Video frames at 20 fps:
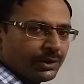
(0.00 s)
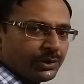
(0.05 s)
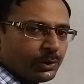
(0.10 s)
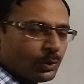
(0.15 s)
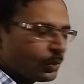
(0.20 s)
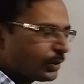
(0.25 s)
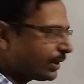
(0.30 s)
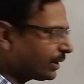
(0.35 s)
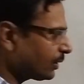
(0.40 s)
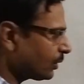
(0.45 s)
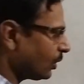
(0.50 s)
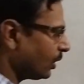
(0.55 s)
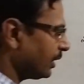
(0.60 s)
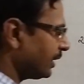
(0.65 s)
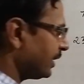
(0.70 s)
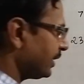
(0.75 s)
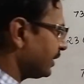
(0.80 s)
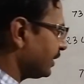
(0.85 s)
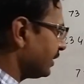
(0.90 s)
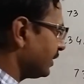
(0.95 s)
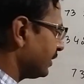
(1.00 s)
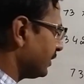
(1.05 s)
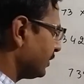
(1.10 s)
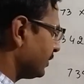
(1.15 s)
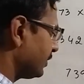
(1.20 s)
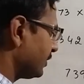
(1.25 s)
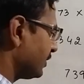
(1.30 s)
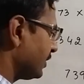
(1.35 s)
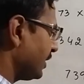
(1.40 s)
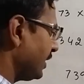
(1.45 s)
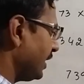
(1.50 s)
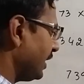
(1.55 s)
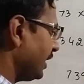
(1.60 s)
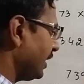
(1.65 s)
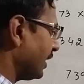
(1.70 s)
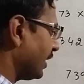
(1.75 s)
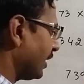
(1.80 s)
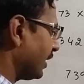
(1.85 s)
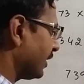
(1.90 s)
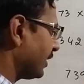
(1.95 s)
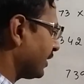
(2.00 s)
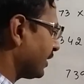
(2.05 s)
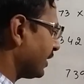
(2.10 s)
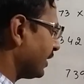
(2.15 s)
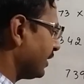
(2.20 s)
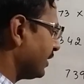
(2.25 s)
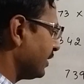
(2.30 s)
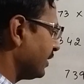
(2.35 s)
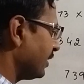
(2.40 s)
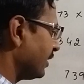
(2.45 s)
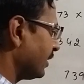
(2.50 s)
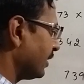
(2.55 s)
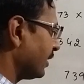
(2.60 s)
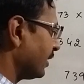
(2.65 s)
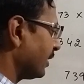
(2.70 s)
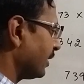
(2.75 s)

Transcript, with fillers: You can call it 310